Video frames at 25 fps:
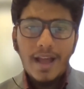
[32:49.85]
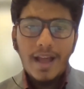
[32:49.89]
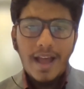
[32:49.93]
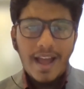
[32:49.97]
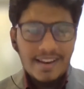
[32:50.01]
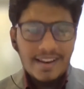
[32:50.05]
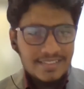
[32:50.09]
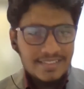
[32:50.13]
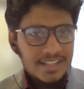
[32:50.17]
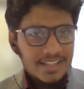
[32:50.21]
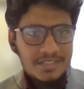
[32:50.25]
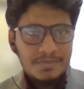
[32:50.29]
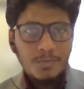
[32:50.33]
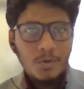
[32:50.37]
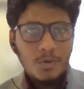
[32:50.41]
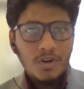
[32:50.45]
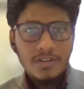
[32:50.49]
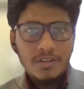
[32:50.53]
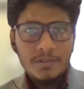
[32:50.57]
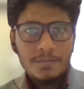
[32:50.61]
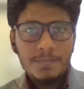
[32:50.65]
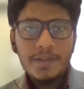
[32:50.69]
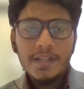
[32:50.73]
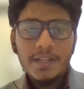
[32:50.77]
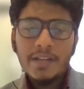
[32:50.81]
Are such
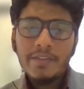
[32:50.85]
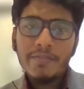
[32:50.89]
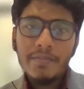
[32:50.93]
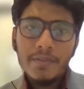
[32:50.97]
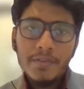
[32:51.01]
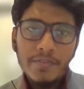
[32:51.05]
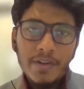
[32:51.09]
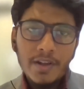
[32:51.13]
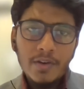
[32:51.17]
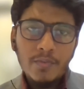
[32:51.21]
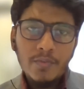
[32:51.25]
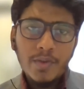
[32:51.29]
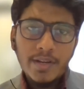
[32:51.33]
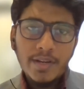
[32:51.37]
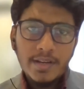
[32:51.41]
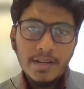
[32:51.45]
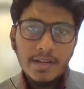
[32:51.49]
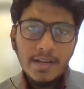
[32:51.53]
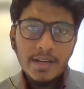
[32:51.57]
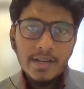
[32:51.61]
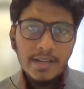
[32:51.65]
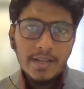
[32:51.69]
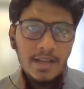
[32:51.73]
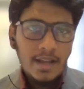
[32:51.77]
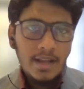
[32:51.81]
models being evaluated
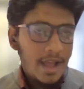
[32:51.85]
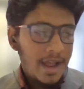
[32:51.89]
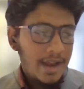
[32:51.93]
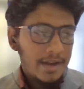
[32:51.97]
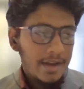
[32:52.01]
in India?